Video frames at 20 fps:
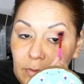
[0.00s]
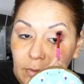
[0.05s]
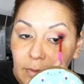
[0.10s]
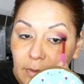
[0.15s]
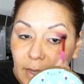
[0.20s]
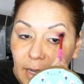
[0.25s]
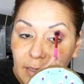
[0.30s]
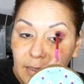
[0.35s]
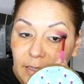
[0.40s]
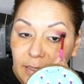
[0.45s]

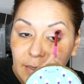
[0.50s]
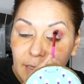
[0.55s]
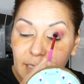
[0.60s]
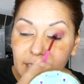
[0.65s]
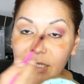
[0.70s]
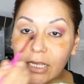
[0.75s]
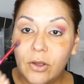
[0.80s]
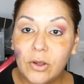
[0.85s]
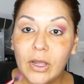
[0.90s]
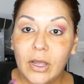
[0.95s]
I think
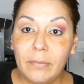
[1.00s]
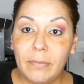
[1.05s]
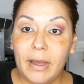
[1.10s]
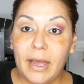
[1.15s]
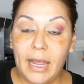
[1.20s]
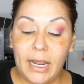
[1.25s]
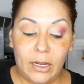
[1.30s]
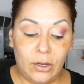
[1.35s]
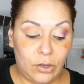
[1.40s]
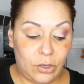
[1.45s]
that's how come
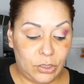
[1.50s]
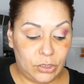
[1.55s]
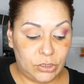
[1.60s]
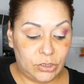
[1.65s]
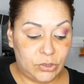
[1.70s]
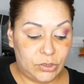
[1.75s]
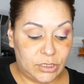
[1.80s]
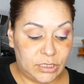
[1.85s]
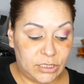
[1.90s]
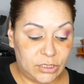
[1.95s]
I learned
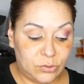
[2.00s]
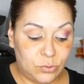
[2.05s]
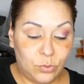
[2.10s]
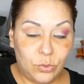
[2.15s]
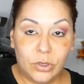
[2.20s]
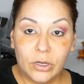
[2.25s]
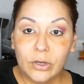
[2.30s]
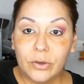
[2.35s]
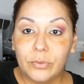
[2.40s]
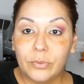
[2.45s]
to just
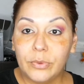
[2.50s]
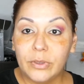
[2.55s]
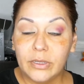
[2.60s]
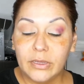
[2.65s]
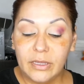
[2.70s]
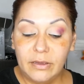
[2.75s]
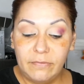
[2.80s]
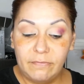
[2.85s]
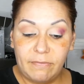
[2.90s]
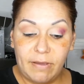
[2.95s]
work
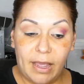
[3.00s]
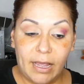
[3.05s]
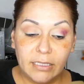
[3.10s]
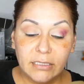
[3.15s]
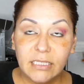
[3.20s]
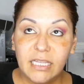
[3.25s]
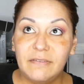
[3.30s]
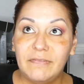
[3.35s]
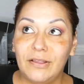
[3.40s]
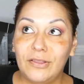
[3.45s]
really
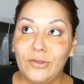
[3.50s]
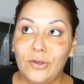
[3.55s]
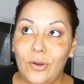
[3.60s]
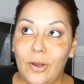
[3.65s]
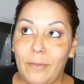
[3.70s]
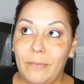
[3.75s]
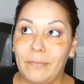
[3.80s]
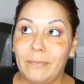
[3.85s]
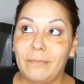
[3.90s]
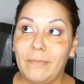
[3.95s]
fast, even though
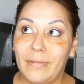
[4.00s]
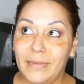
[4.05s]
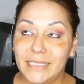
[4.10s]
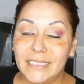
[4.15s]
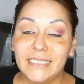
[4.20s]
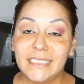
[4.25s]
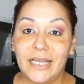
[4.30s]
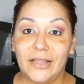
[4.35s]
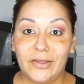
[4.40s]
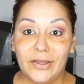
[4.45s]
I
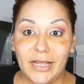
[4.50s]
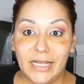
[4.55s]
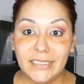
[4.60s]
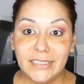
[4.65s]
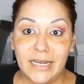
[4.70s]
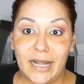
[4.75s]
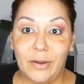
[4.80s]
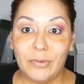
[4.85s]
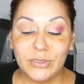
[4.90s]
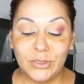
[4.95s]
must tell you guys
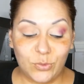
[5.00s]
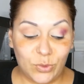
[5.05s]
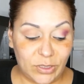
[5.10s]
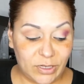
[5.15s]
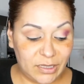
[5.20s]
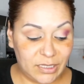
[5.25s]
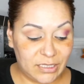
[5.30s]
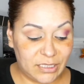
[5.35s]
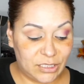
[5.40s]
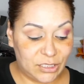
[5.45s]
that I was one
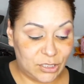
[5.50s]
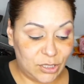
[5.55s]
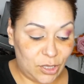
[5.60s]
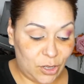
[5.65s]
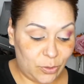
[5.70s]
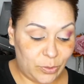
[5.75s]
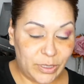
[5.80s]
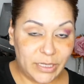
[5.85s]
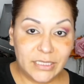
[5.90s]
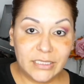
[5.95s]
of the
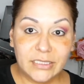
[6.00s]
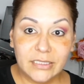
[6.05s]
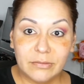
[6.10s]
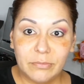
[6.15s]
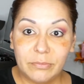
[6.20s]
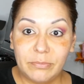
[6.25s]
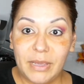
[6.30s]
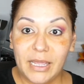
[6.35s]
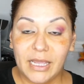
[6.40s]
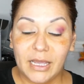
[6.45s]
slowest
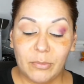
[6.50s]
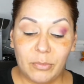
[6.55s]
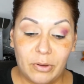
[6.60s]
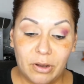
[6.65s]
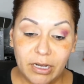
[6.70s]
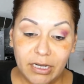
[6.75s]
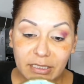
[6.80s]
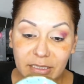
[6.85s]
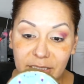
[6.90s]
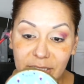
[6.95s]
makeup
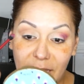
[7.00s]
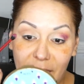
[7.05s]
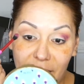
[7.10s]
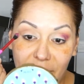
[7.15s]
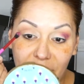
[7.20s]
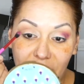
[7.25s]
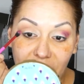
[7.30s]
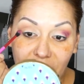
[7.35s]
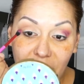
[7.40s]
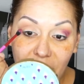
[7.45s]
artists
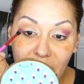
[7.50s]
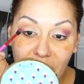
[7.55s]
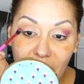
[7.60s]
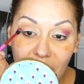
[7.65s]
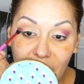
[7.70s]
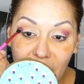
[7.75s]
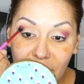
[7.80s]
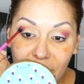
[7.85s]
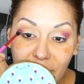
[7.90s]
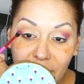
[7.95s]
that
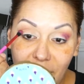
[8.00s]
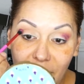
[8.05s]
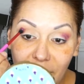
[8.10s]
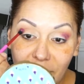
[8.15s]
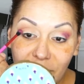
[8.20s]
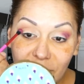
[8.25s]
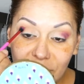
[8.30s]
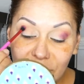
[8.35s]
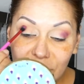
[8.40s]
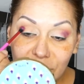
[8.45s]

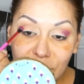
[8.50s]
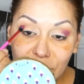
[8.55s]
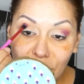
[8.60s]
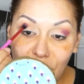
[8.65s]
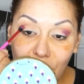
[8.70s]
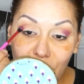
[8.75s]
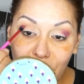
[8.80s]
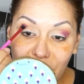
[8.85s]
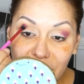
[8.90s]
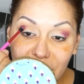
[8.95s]
Not the
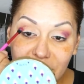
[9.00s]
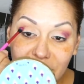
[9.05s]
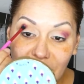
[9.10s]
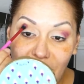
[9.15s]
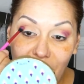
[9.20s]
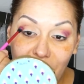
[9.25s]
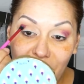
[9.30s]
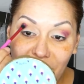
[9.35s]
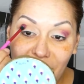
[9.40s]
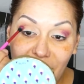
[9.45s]
slowest.
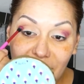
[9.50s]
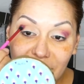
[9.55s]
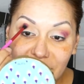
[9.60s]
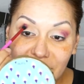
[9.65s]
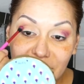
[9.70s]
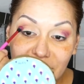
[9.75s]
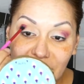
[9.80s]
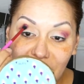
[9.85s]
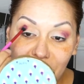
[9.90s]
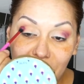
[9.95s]
I mean, I
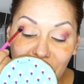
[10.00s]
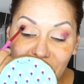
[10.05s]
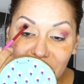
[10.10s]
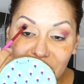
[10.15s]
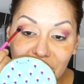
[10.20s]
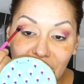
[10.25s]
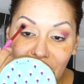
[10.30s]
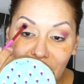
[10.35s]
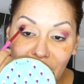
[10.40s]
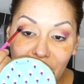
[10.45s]
did take my
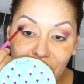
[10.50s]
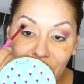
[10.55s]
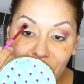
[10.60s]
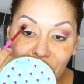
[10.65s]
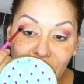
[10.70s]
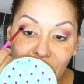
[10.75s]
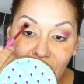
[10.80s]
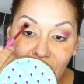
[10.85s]
time,